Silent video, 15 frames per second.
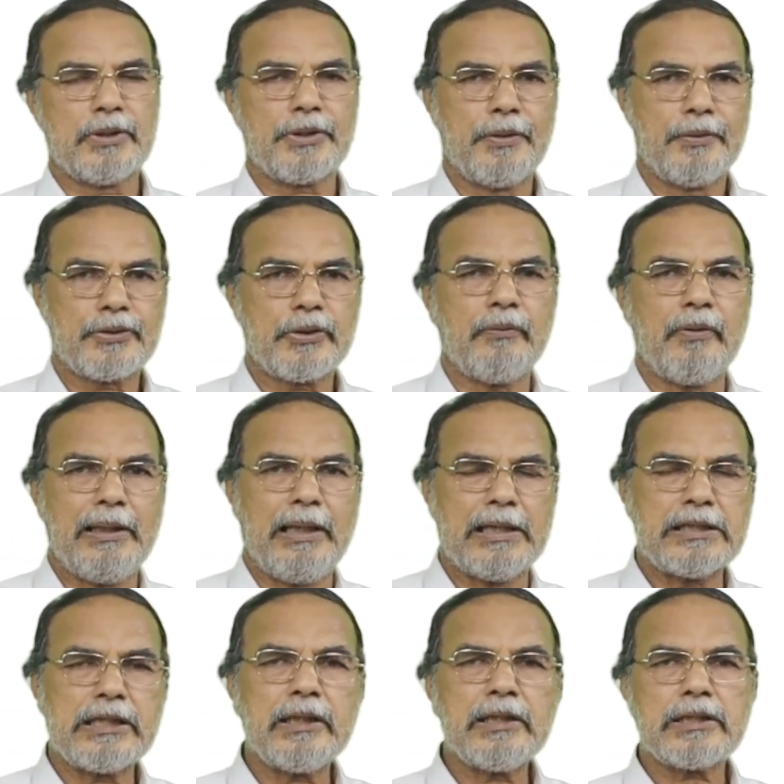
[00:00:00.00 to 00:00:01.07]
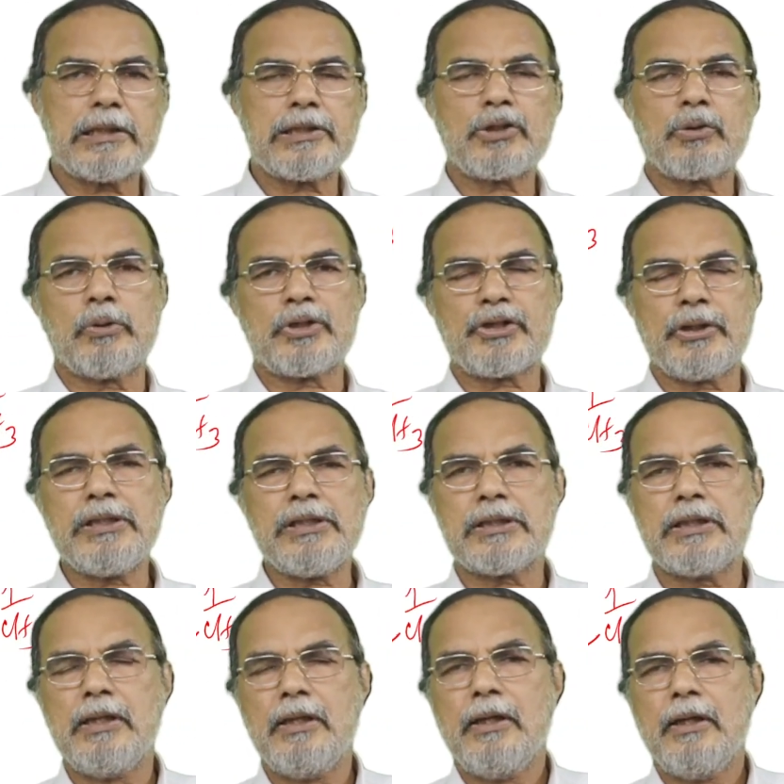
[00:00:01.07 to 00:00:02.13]
So while answering such questions,
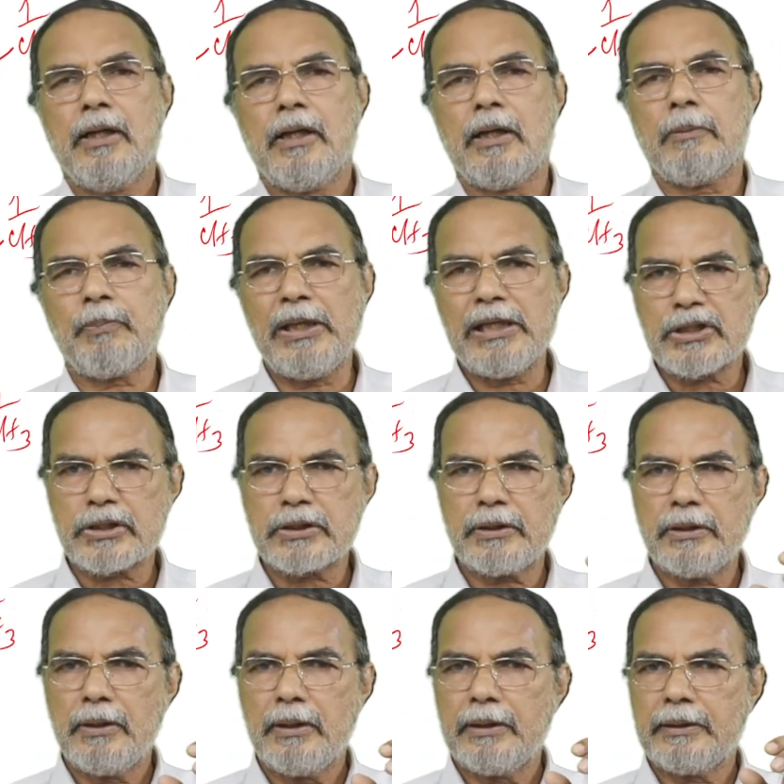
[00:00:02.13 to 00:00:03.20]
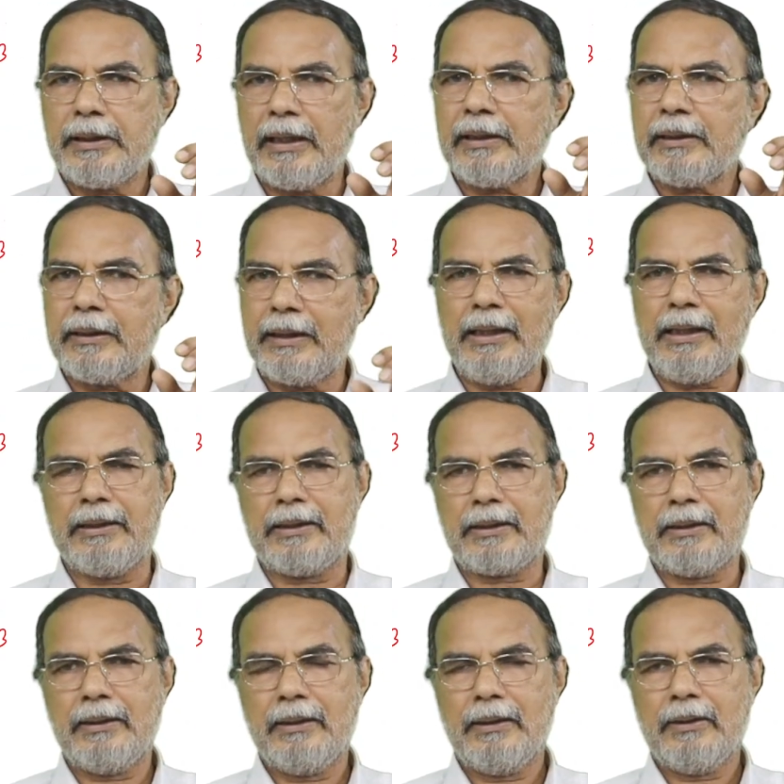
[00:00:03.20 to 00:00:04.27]
please take care
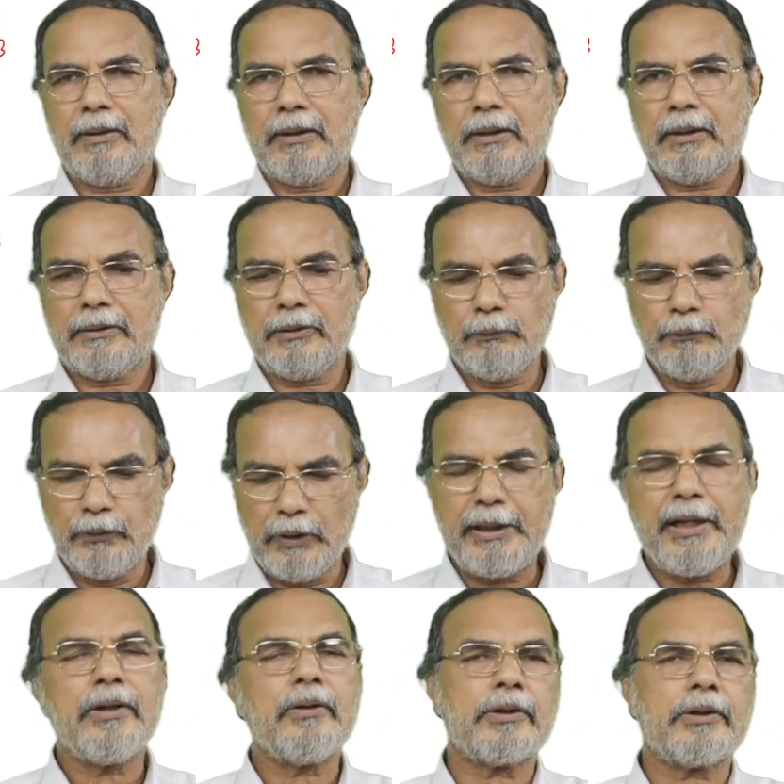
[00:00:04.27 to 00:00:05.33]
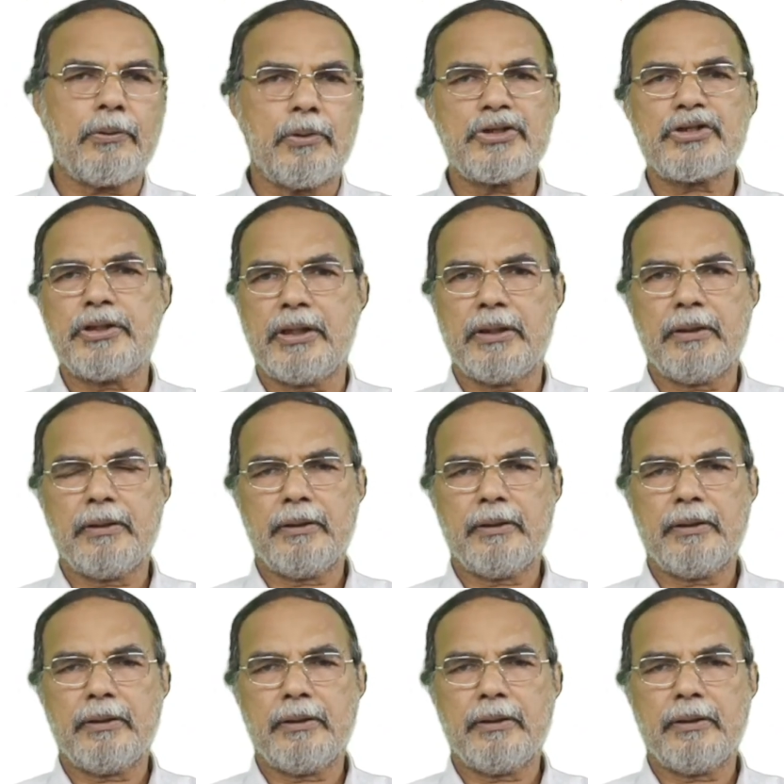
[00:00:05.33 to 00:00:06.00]
the wording of the question.